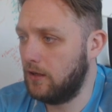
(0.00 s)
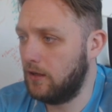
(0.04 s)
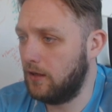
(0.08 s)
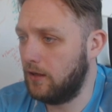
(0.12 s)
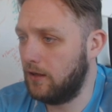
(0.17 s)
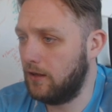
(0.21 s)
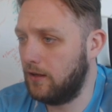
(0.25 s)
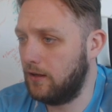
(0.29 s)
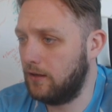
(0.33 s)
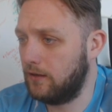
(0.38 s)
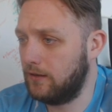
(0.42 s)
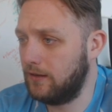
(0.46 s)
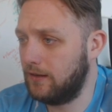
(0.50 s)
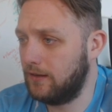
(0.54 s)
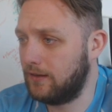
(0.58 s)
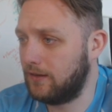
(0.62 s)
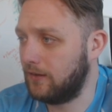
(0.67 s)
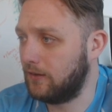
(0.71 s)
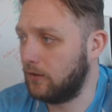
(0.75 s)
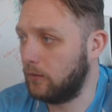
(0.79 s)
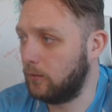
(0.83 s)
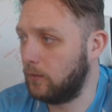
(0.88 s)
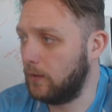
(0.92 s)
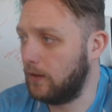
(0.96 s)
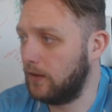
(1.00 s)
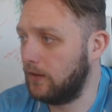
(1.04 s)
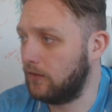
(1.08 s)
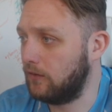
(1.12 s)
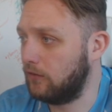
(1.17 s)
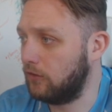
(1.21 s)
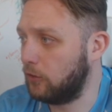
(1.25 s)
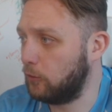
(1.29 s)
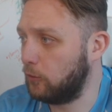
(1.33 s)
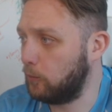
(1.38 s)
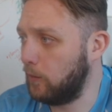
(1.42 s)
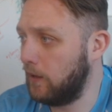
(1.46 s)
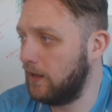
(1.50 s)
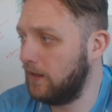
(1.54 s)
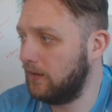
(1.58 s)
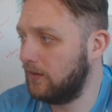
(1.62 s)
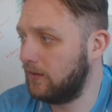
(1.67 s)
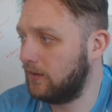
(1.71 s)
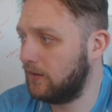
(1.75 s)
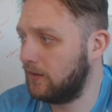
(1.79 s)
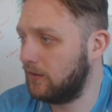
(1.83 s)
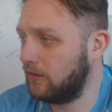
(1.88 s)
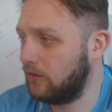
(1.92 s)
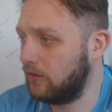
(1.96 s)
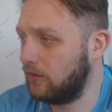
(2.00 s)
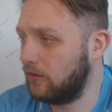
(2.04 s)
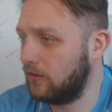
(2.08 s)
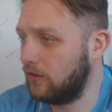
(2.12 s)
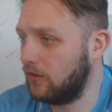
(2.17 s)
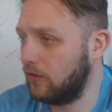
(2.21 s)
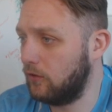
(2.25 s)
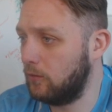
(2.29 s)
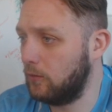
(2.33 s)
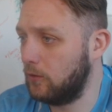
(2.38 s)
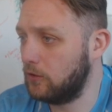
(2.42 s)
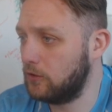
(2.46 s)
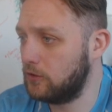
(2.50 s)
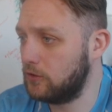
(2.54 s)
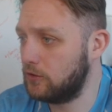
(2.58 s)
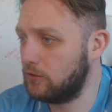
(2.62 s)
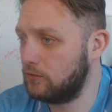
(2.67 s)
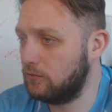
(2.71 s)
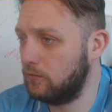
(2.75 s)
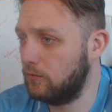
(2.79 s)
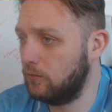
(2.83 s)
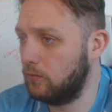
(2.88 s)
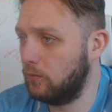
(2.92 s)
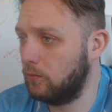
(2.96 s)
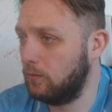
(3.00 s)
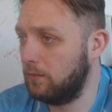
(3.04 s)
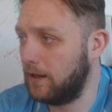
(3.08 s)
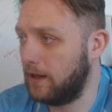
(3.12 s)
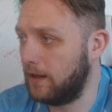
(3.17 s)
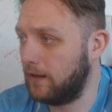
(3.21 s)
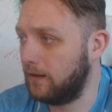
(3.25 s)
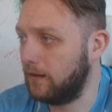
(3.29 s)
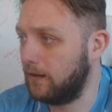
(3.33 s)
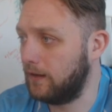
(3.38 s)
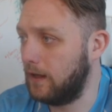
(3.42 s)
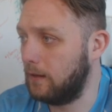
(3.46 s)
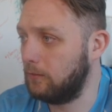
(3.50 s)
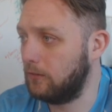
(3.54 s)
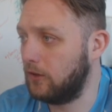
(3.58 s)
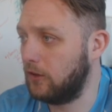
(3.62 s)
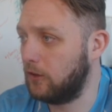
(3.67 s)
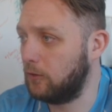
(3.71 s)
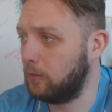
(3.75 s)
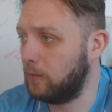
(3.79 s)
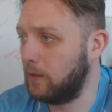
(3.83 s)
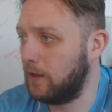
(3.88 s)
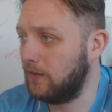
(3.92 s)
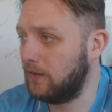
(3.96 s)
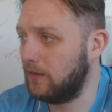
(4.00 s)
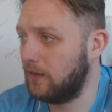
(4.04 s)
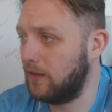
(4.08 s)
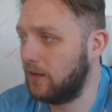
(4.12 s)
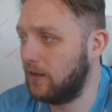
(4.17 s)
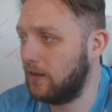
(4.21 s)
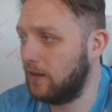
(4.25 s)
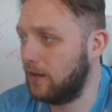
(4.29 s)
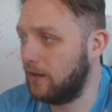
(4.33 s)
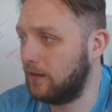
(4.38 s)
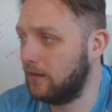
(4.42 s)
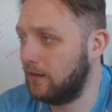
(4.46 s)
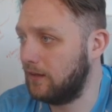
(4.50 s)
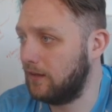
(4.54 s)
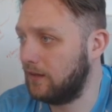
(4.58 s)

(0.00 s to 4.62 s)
This is a waste of space, just so much blank empty space there, and